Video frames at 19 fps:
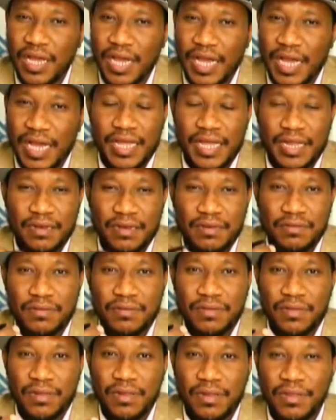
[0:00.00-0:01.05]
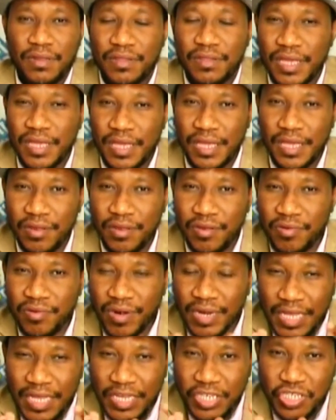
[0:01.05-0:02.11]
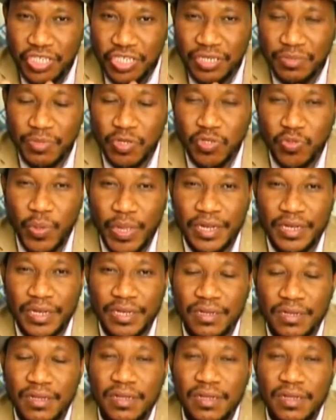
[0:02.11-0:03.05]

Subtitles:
and the relationship between